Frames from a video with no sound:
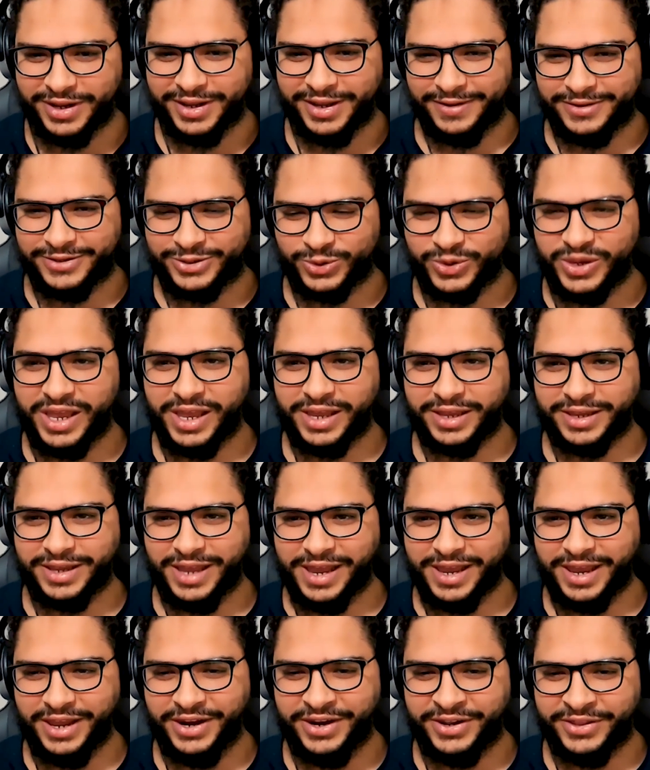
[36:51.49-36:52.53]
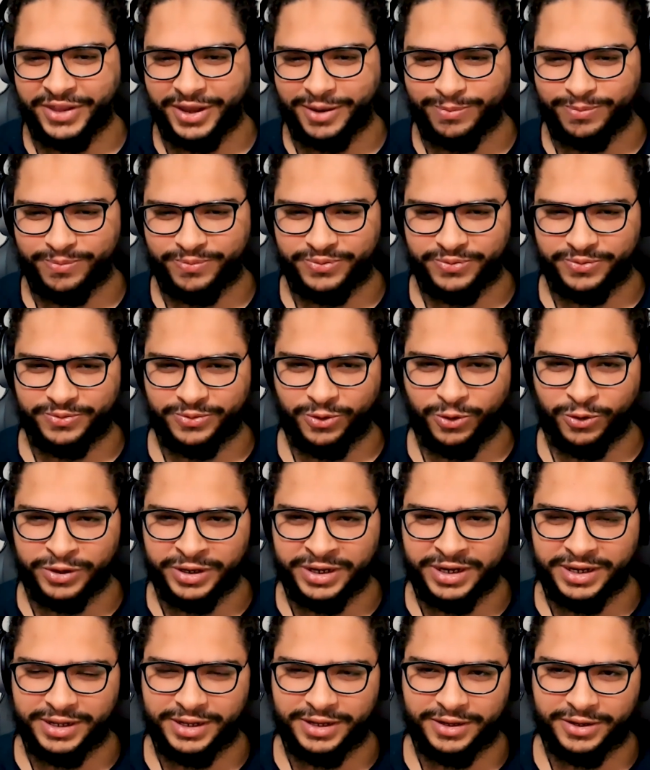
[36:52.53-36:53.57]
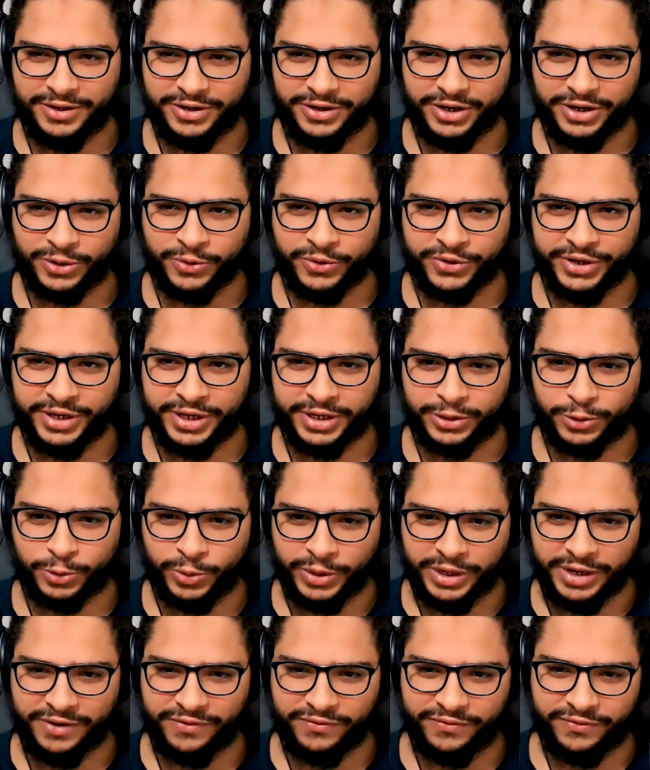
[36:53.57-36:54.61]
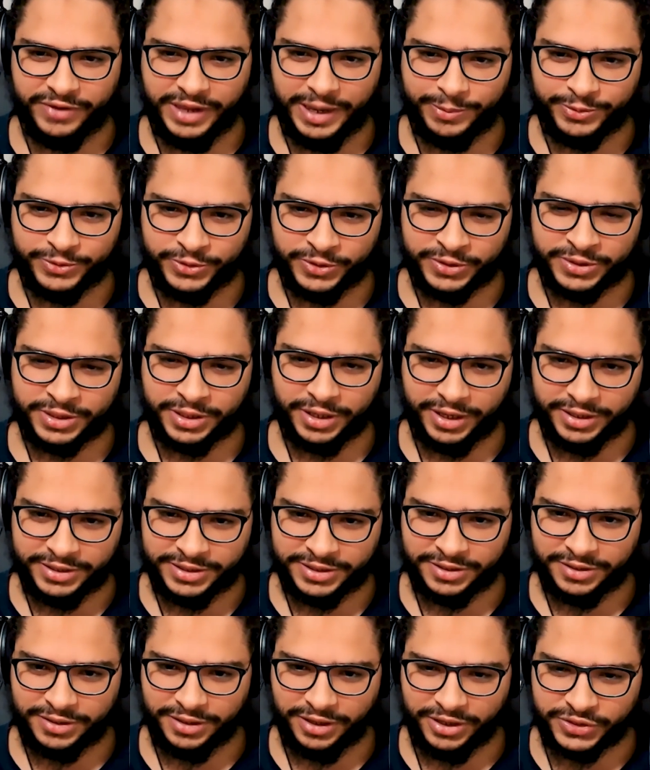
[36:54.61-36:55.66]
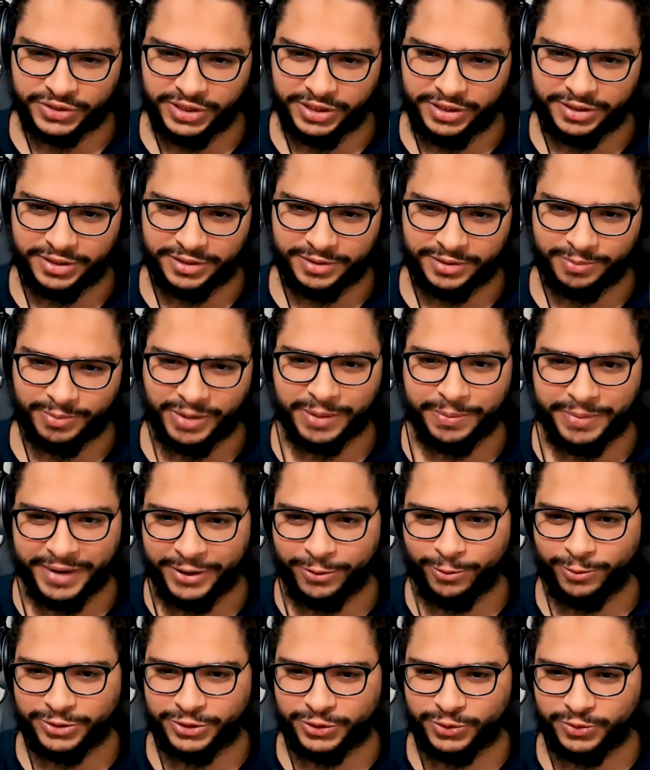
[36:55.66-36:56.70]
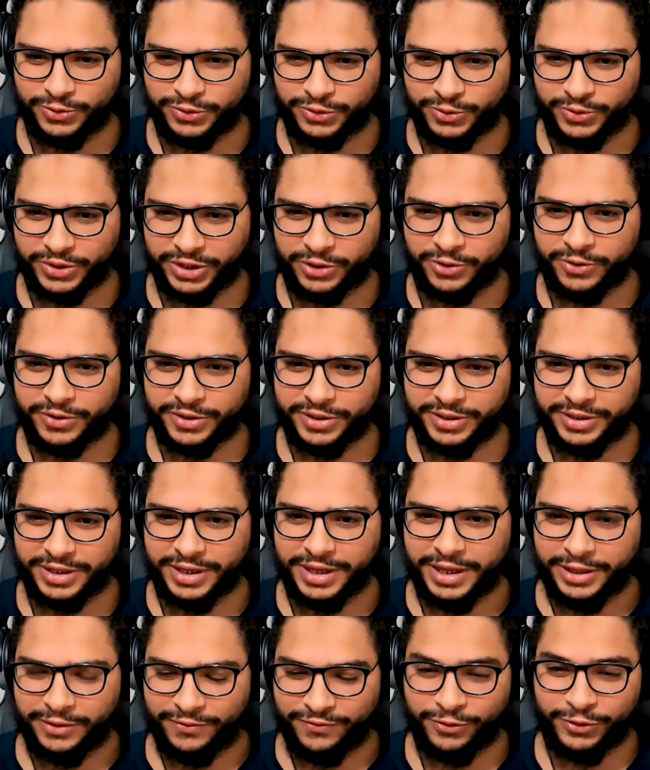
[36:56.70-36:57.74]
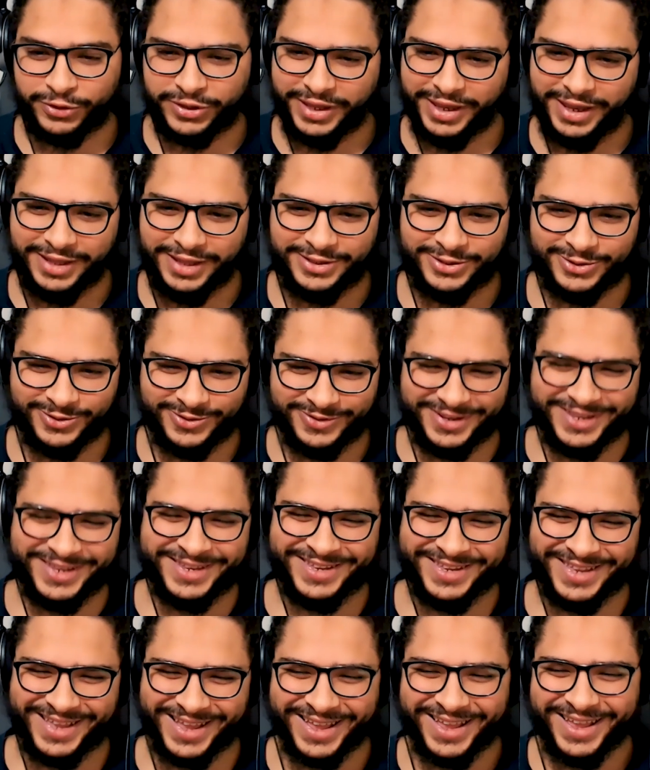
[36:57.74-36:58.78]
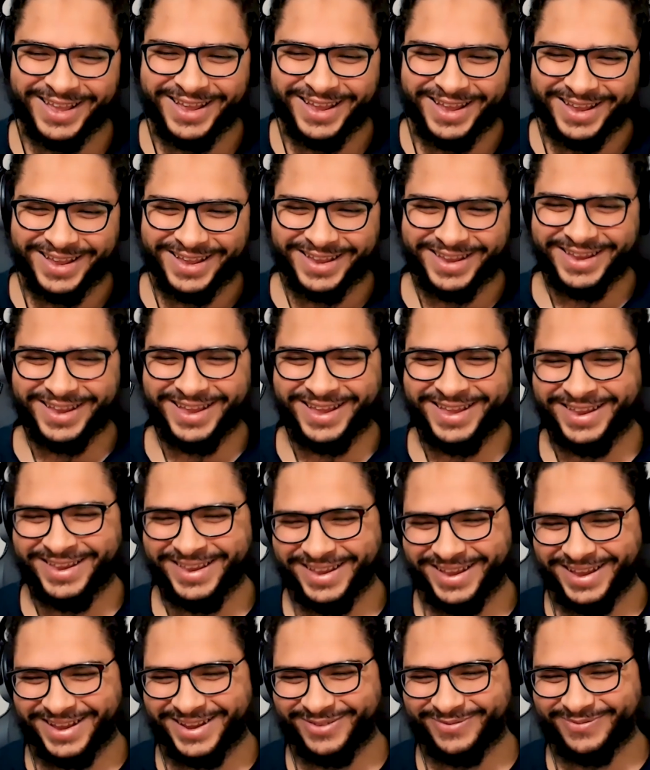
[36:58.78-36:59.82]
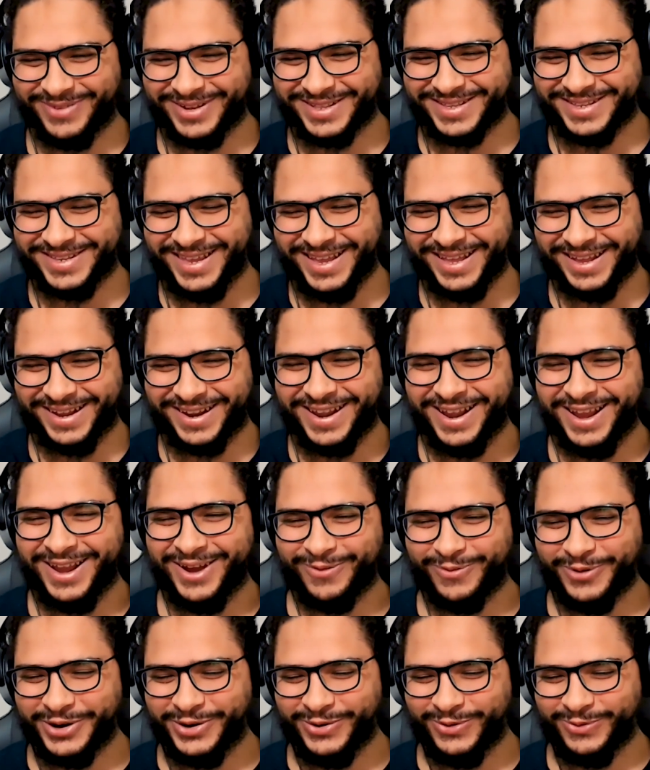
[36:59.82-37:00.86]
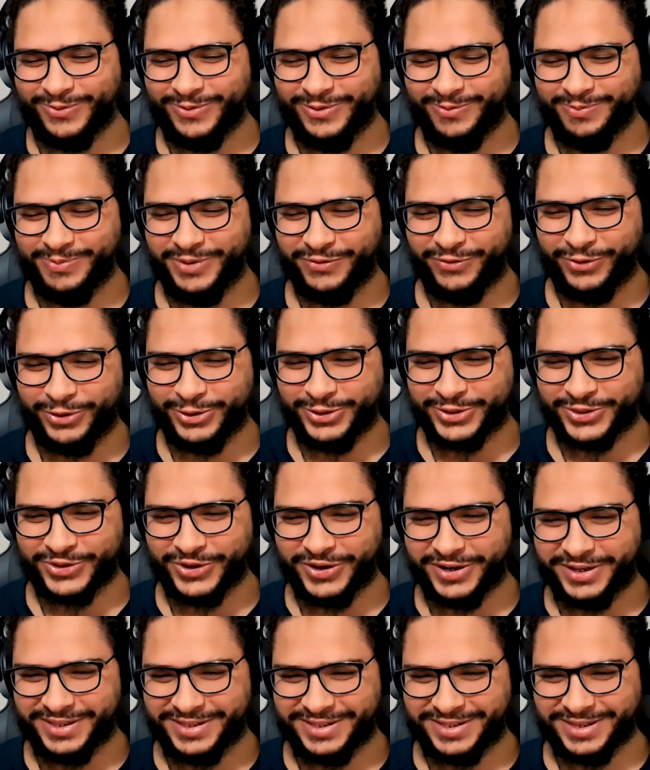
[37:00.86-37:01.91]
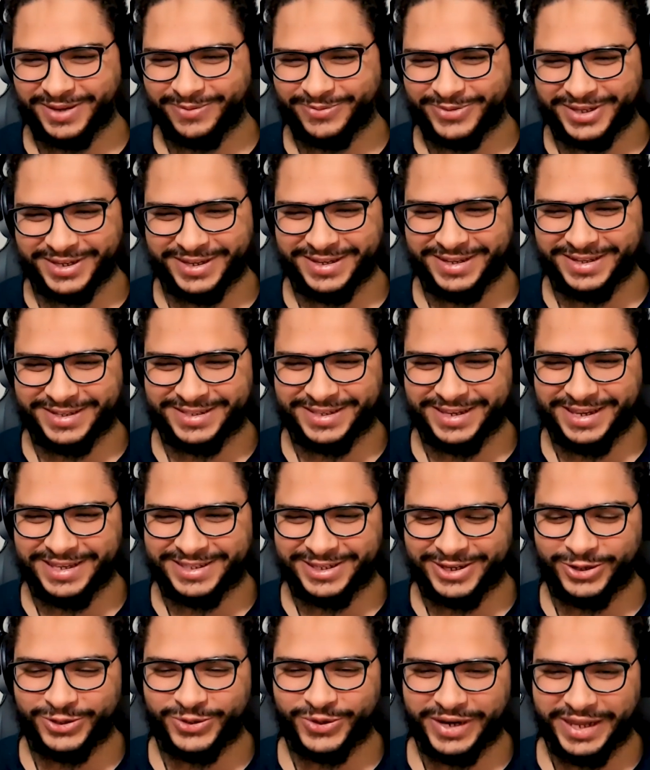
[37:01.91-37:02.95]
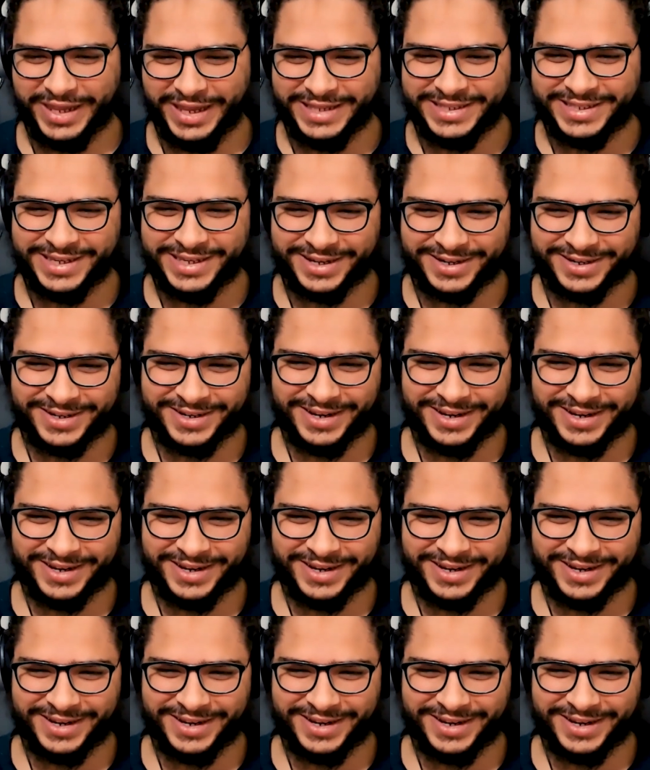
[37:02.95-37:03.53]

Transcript: So yeah, I ended up only recording 12 episodes last year. My plan was to record 48. So yeah. But yeah, before you start something, it's usually easier